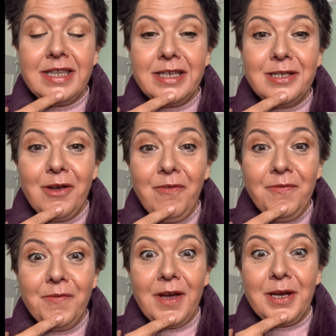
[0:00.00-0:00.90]
this
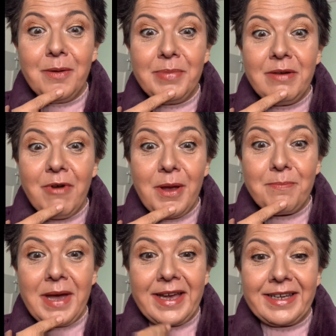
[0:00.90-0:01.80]
off and I'll be right
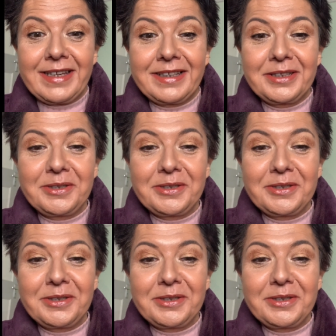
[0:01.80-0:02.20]
back.